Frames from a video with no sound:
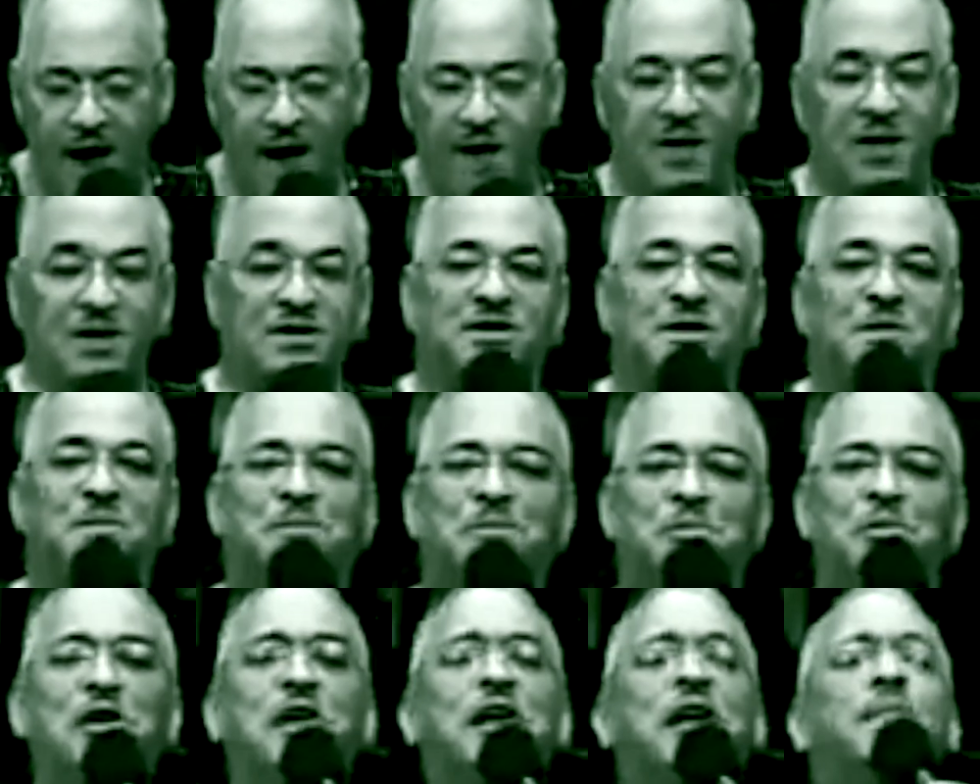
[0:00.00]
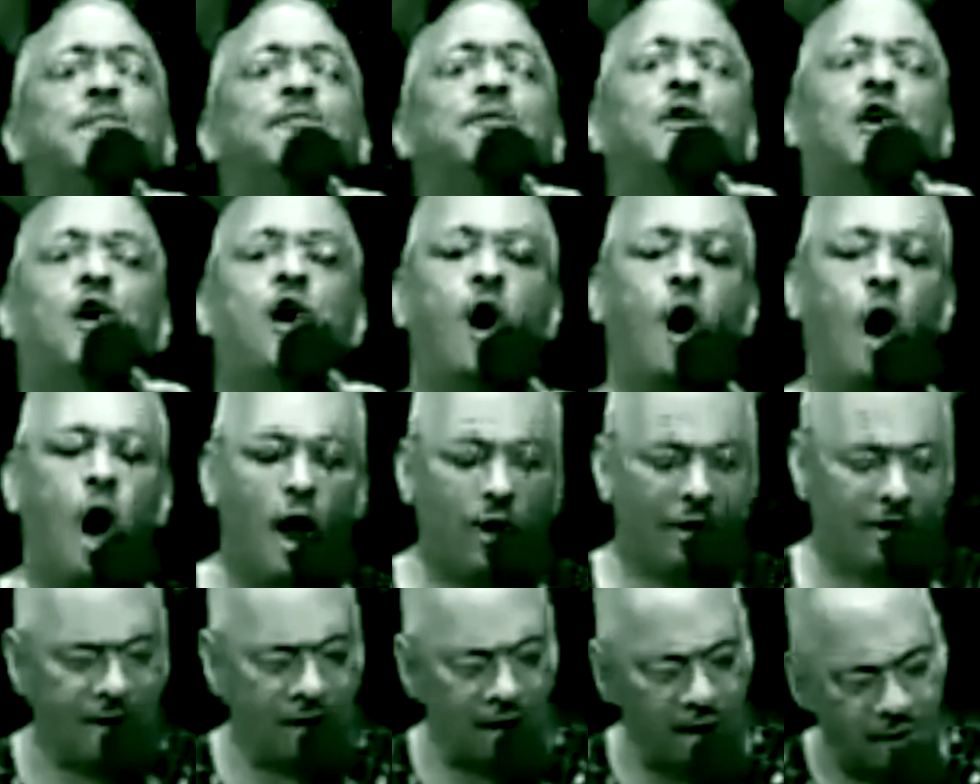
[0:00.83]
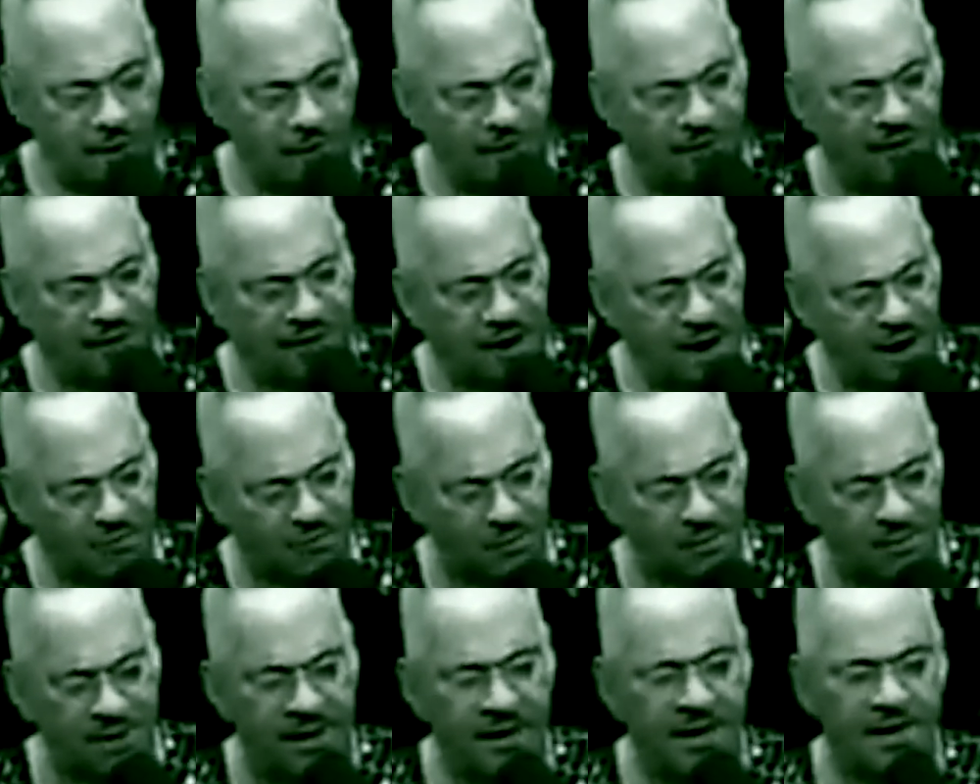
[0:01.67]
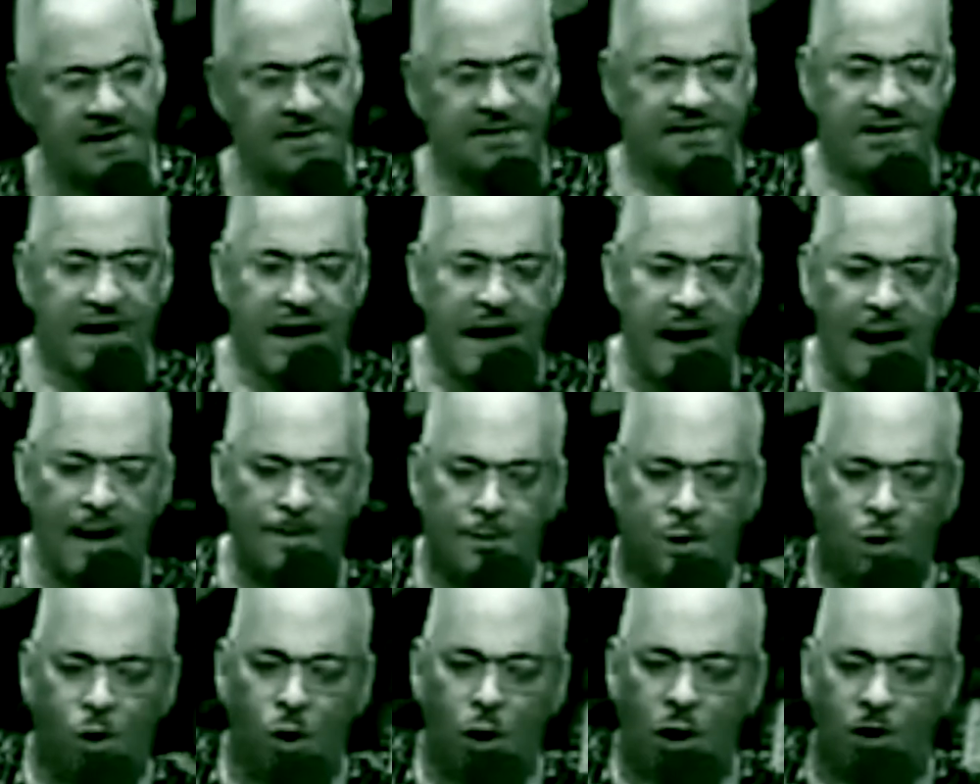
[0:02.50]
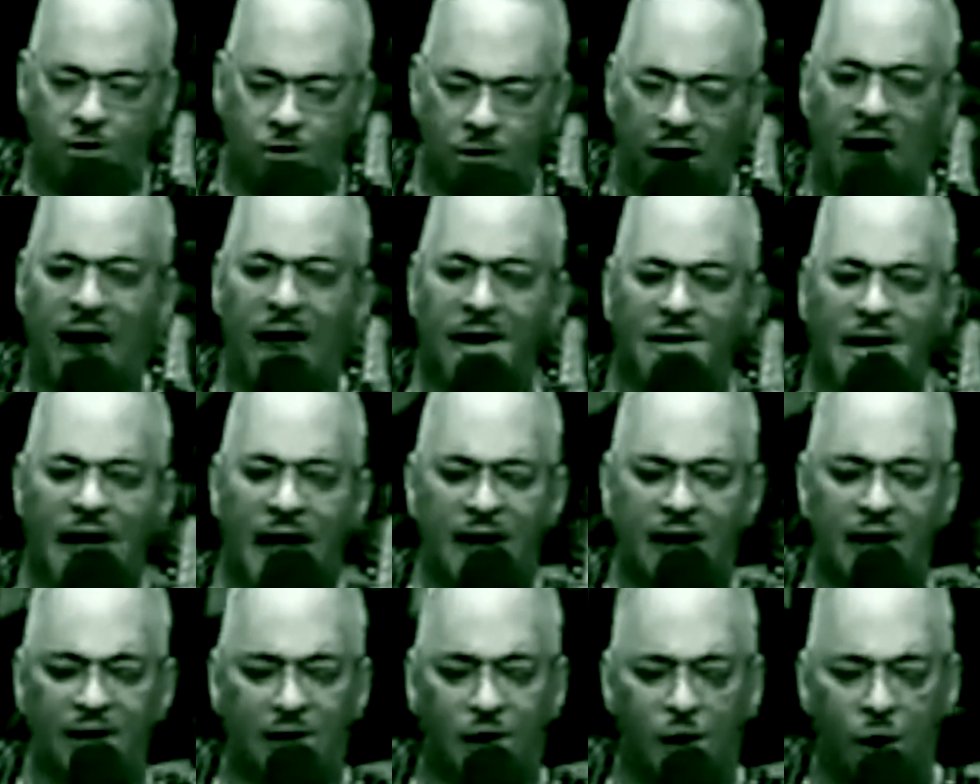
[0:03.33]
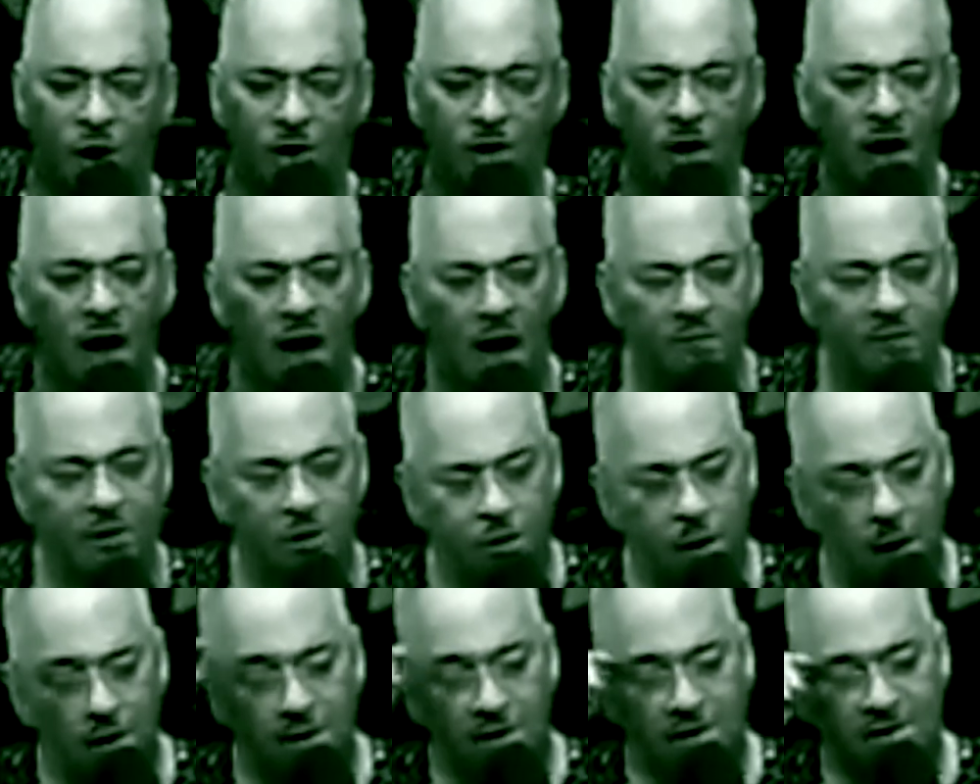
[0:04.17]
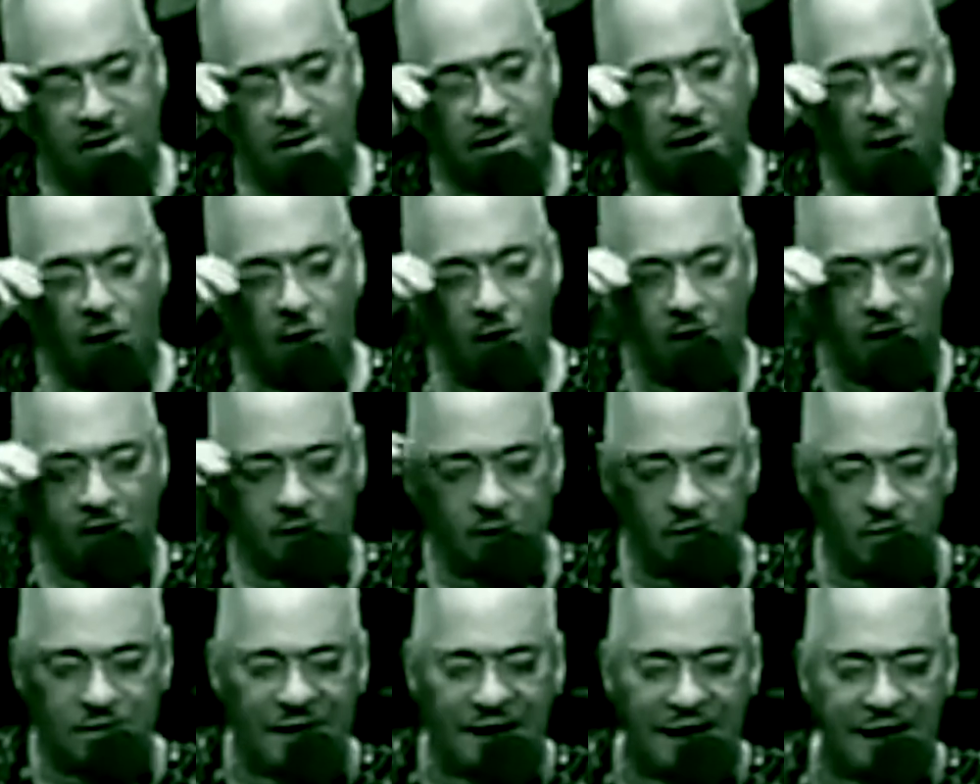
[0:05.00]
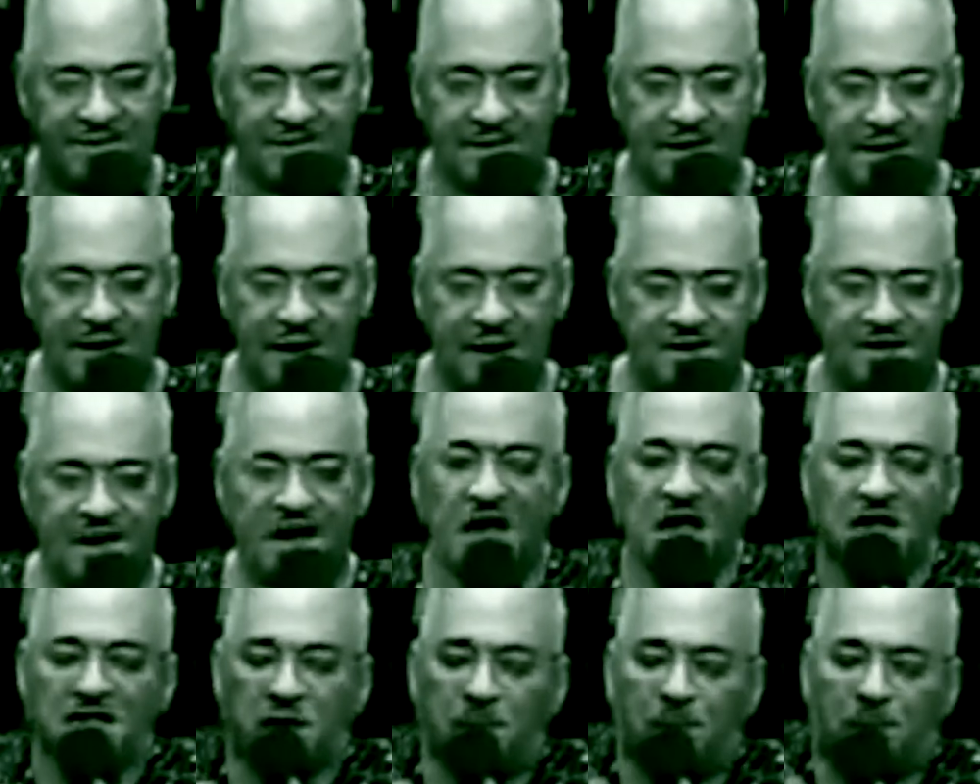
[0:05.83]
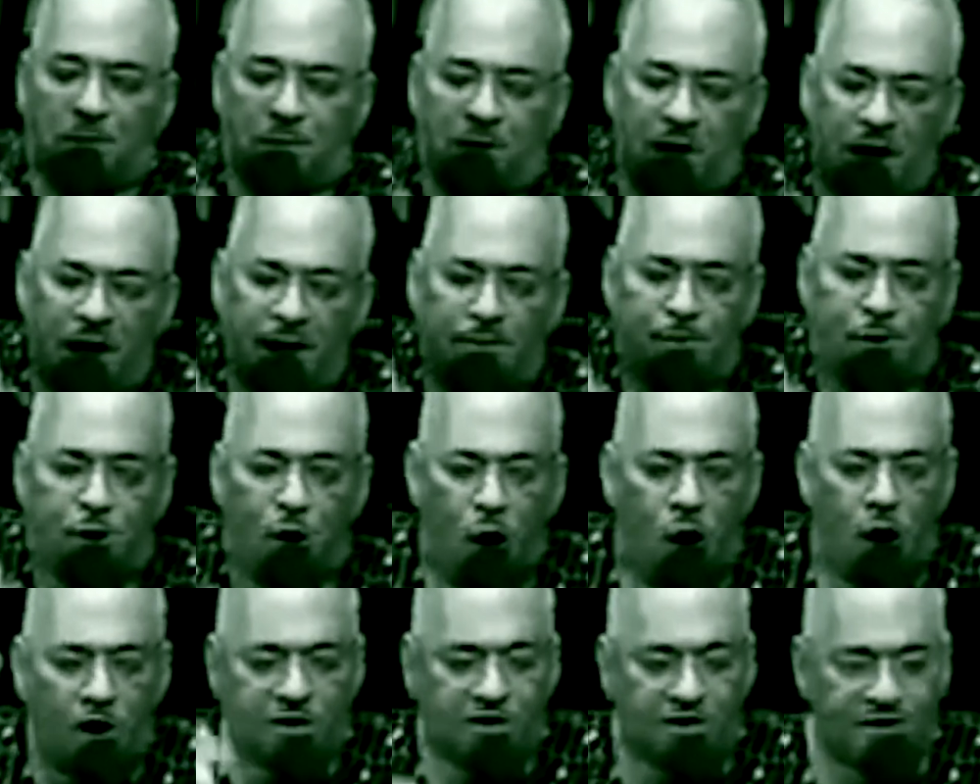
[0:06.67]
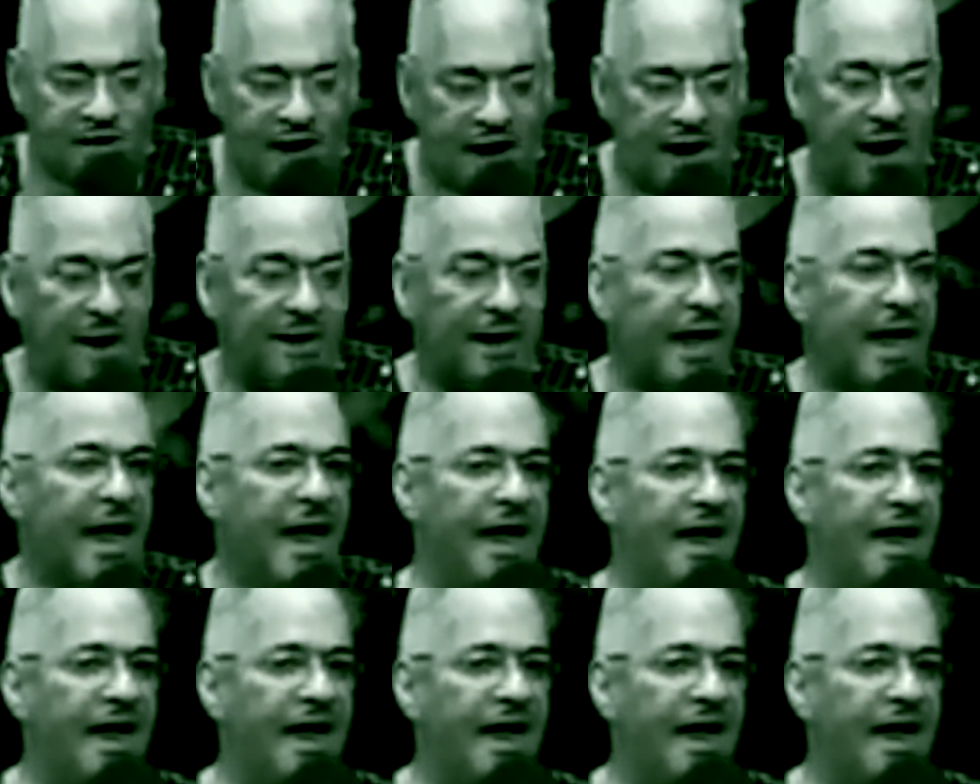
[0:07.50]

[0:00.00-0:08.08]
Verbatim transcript: The Supreme Court of the government, same court, granddaddy court of the one that stole the 2000 election. Supreme Court said